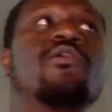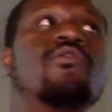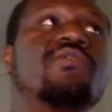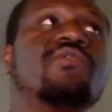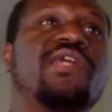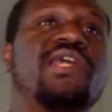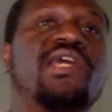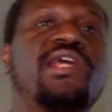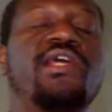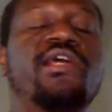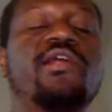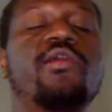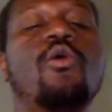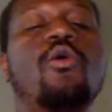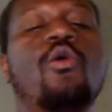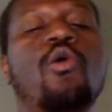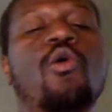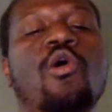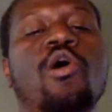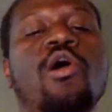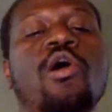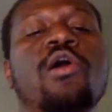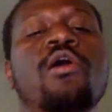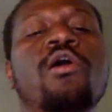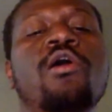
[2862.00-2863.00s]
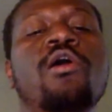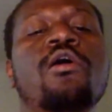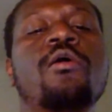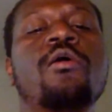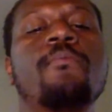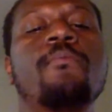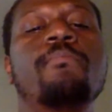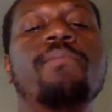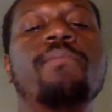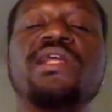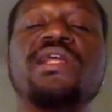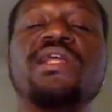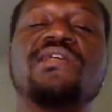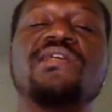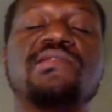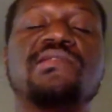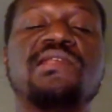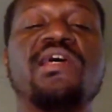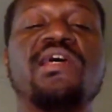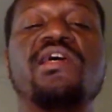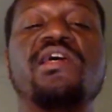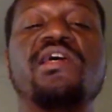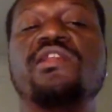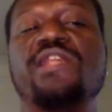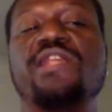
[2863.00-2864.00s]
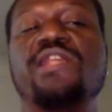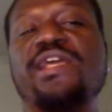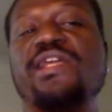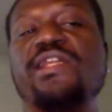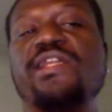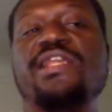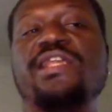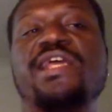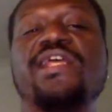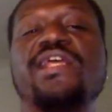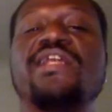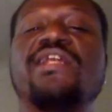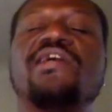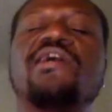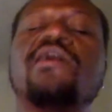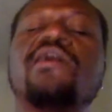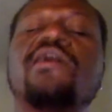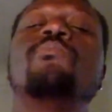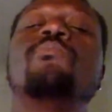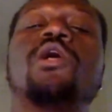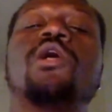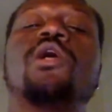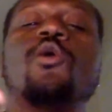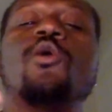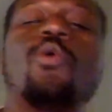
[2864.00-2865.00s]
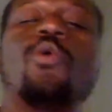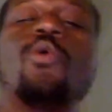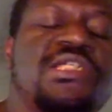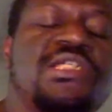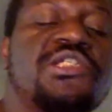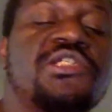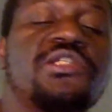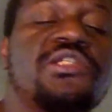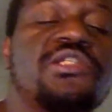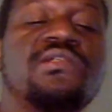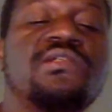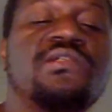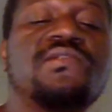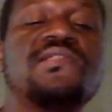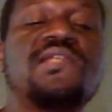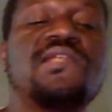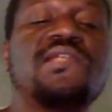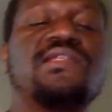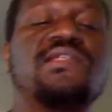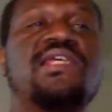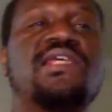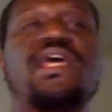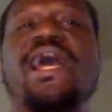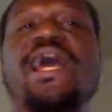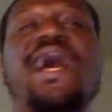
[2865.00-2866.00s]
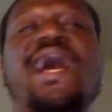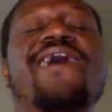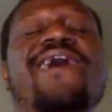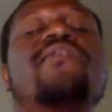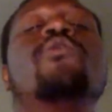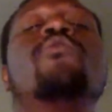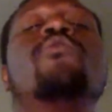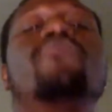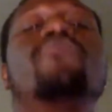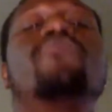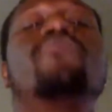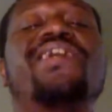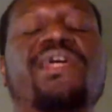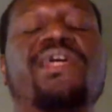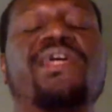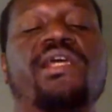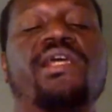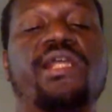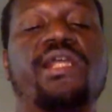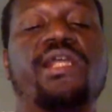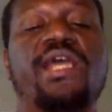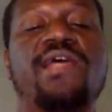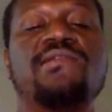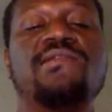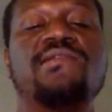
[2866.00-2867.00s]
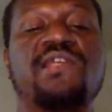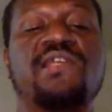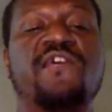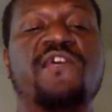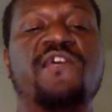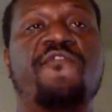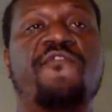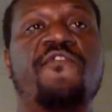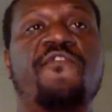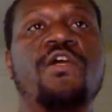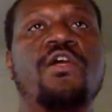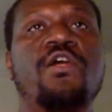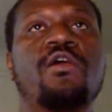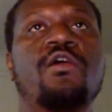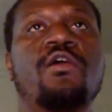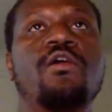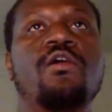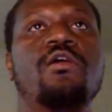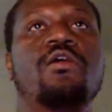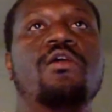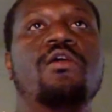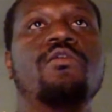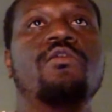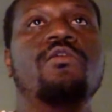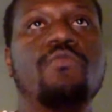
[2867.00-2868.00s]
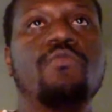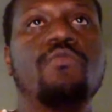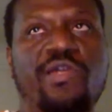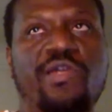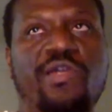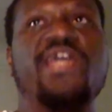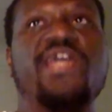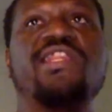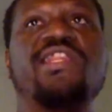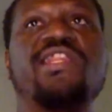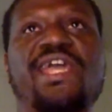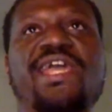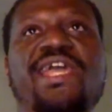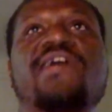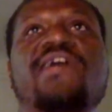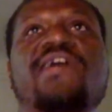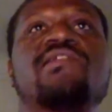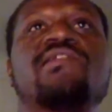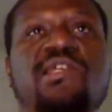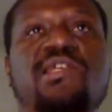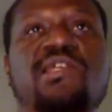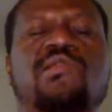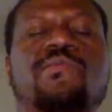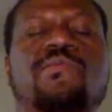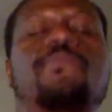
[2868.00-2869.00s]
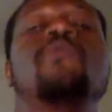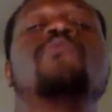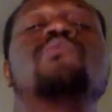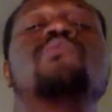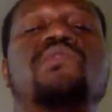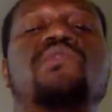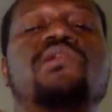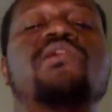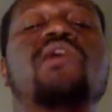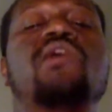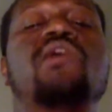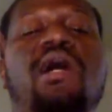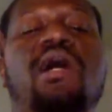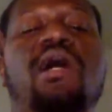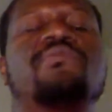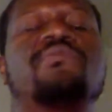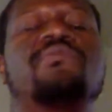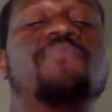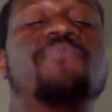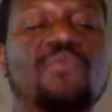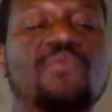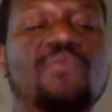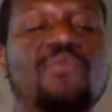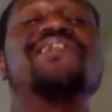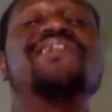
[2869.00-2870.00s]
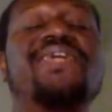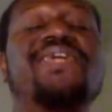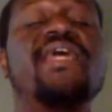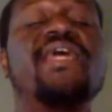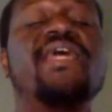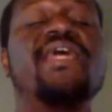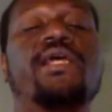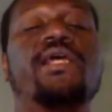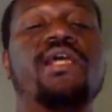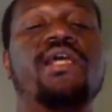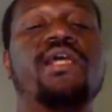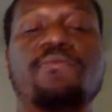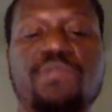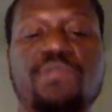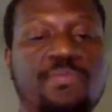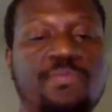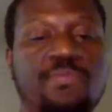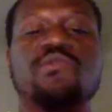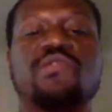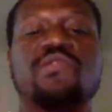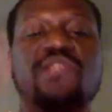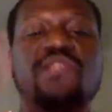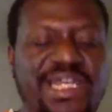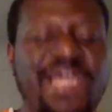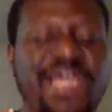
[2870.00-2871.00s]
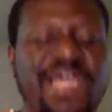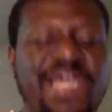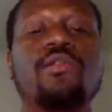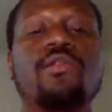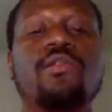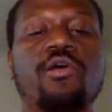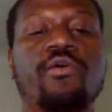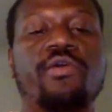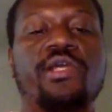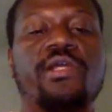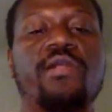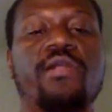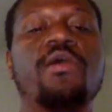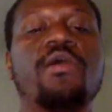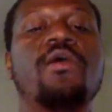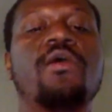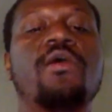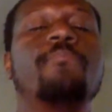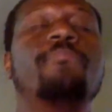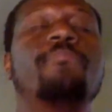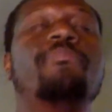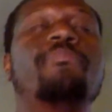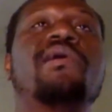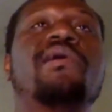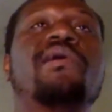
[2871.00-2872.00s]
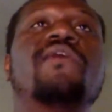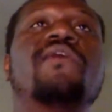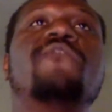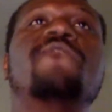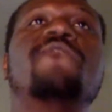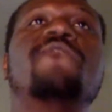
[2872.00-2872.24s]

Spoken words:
get it. But instead, they didn't come with questions. They said, I don't get it, as if, okay, I'm supposed to get it. I'm supposed to download it. But,